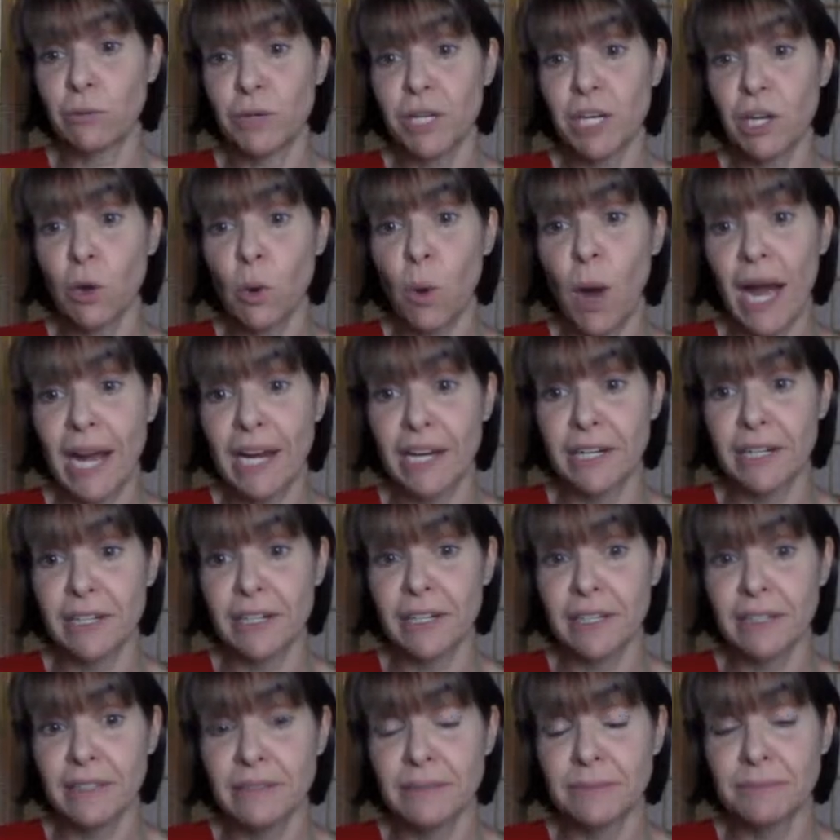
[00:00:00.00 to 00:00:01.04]
it
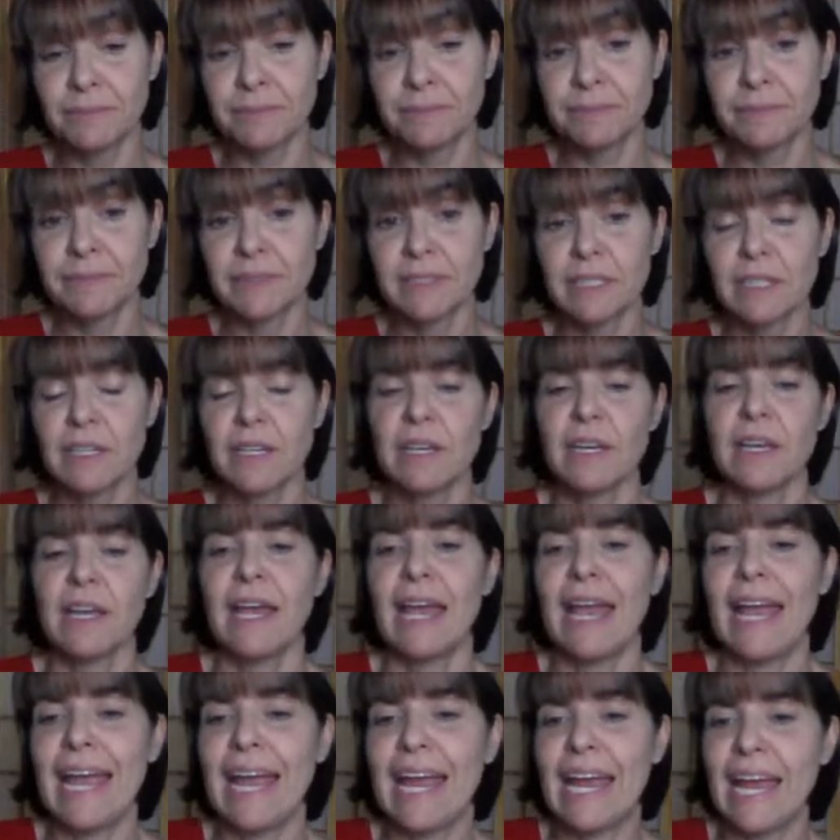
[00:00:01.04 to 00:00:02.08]
required,
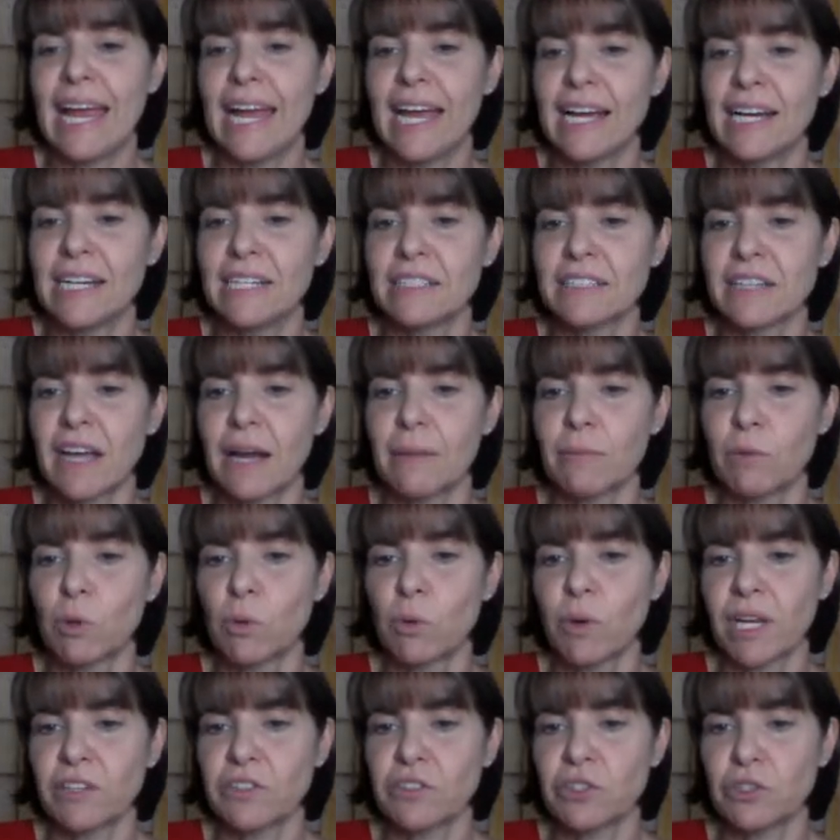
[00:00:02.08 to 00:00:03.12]
and I'm
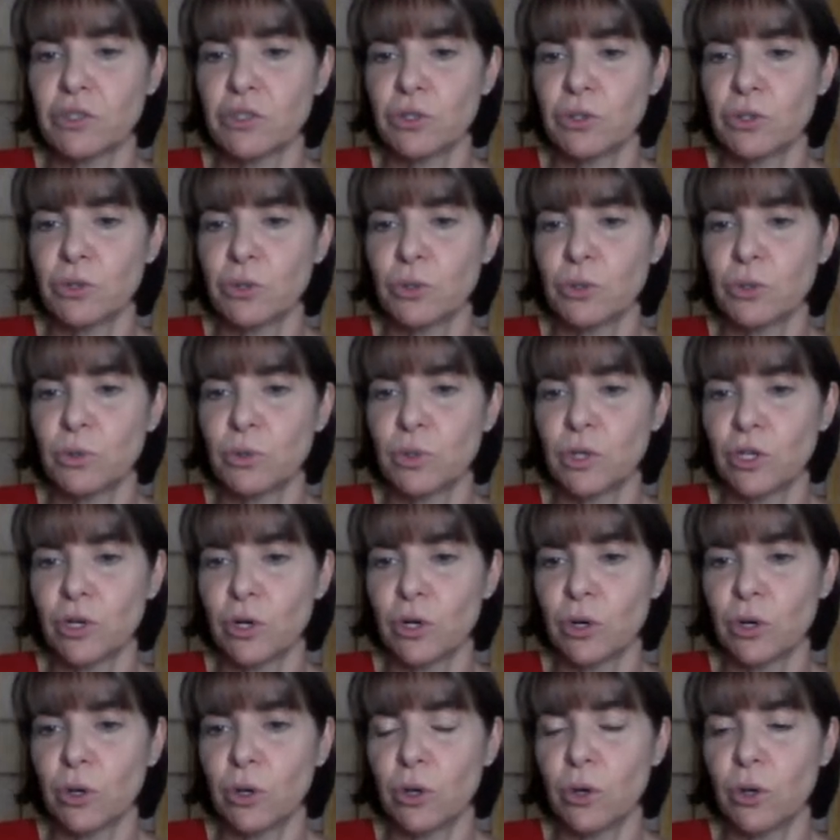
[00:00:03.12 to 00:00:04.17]
going to
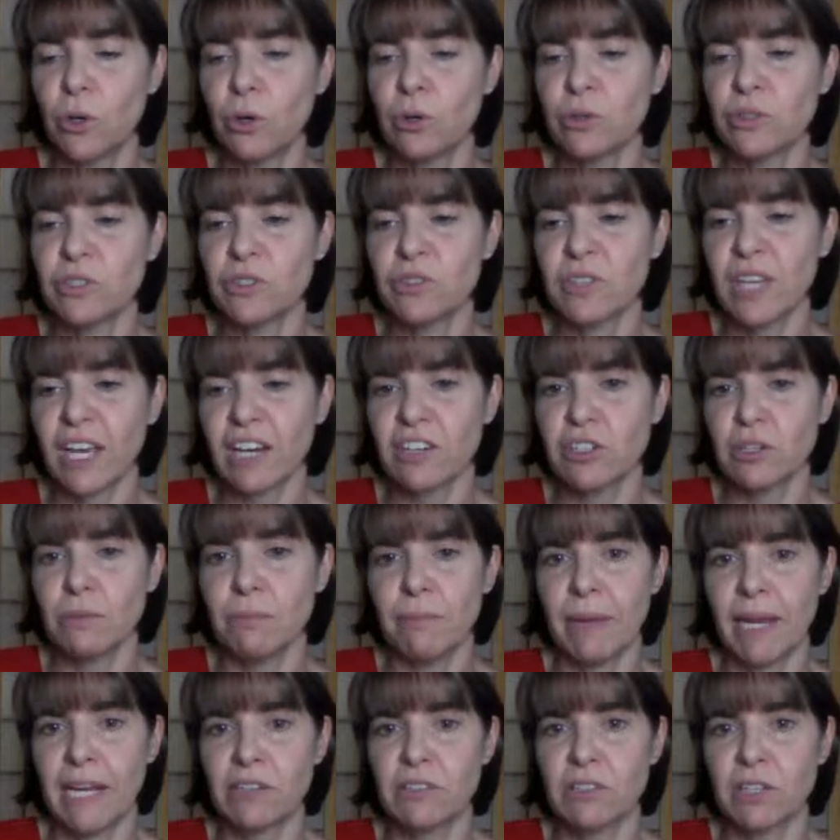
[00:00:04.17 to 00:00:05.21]
go to
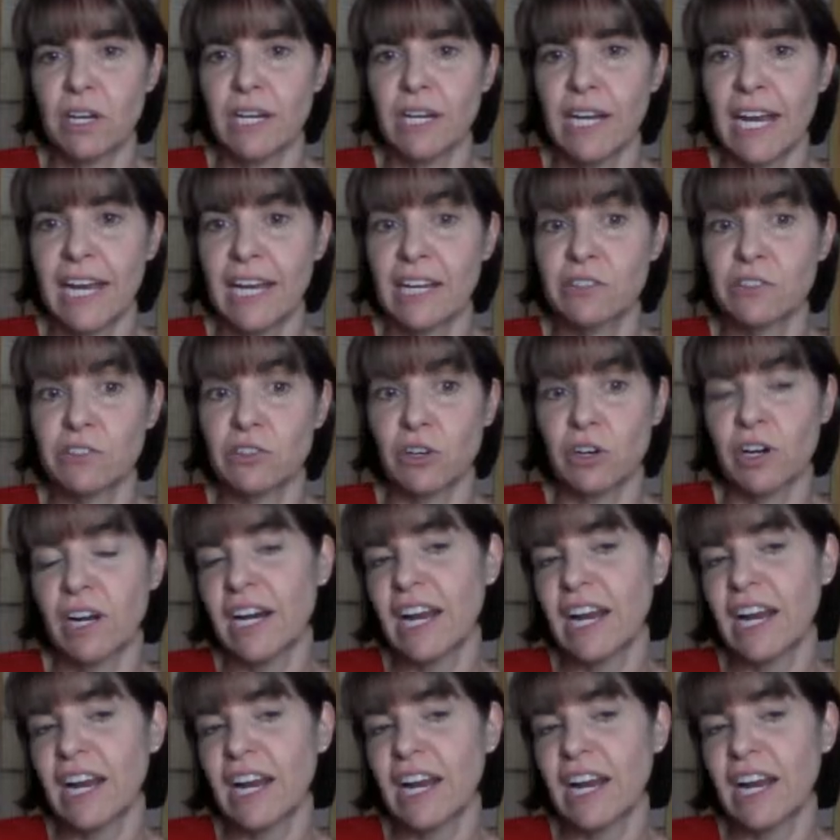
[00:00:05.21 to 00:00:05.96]
section based on answer.